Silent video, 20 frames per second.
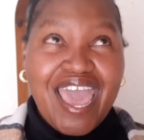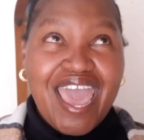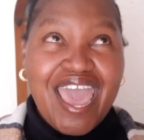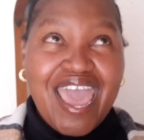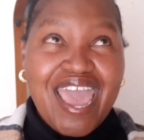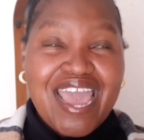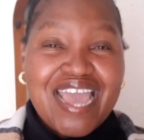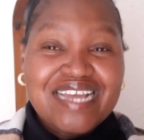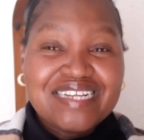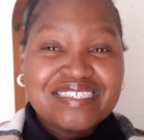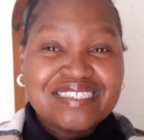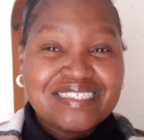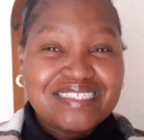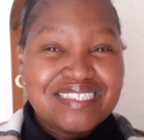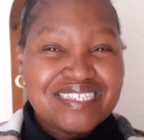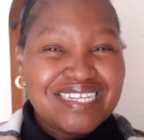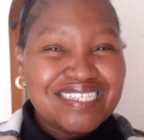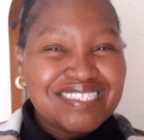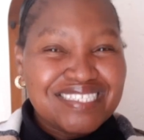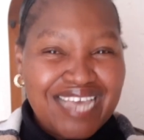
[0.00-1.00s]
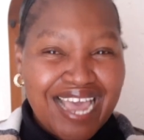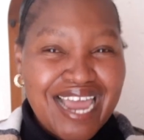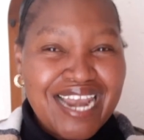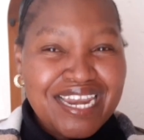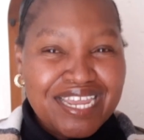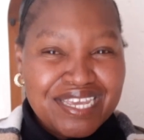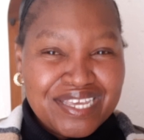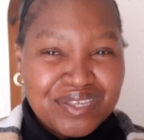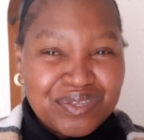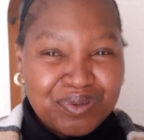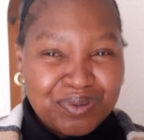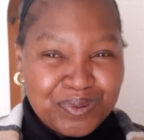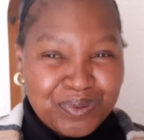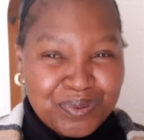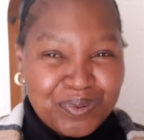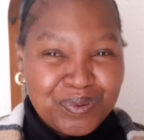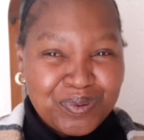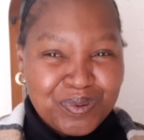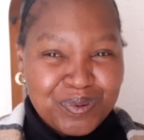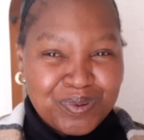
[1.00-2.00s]
and telling
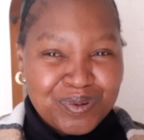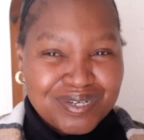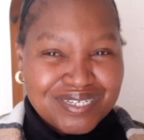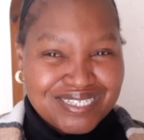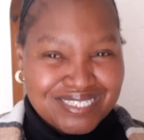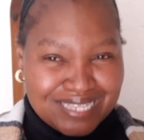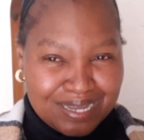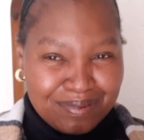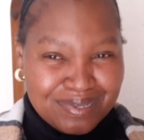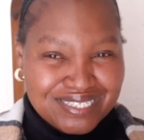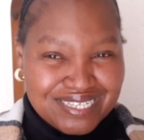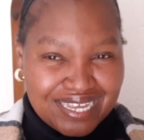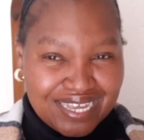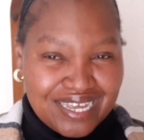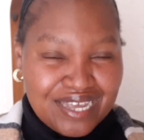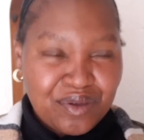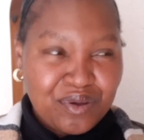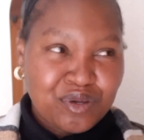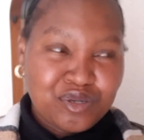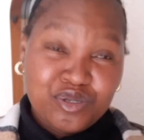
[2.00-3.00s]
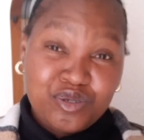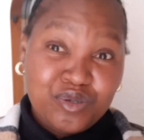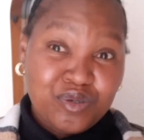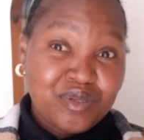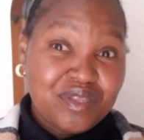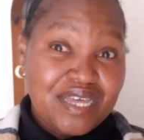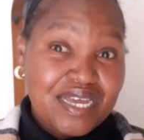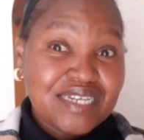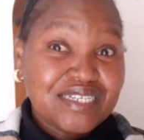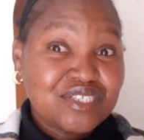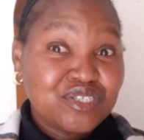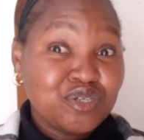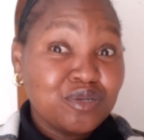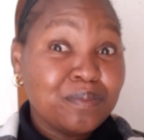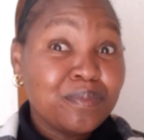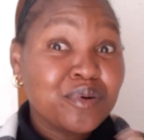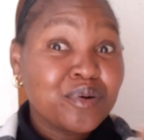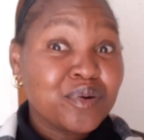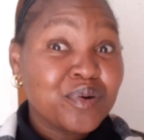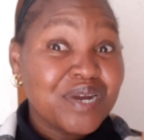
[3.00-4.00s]
you, know that you
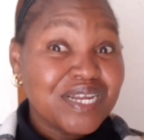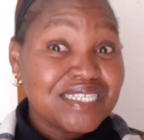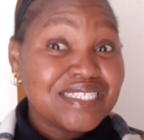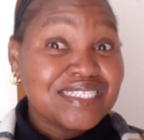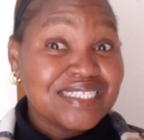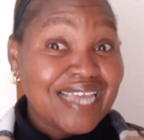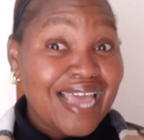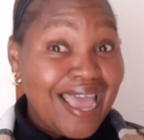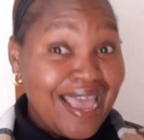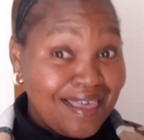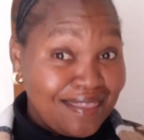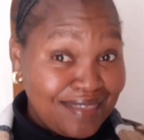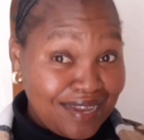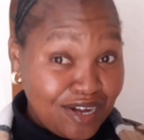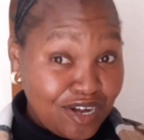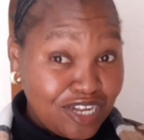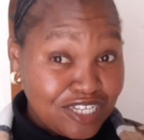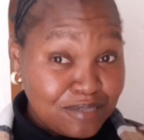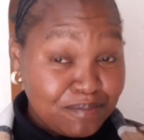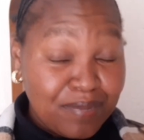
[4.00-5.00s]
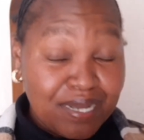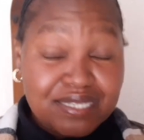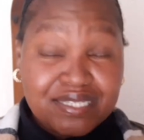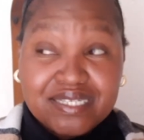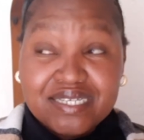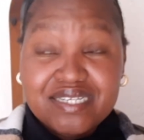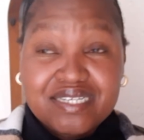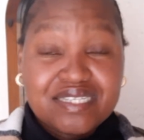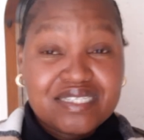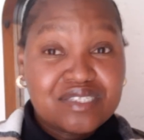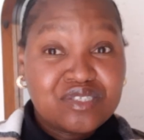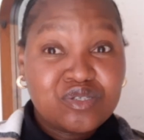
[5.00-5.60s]
pressed that last button.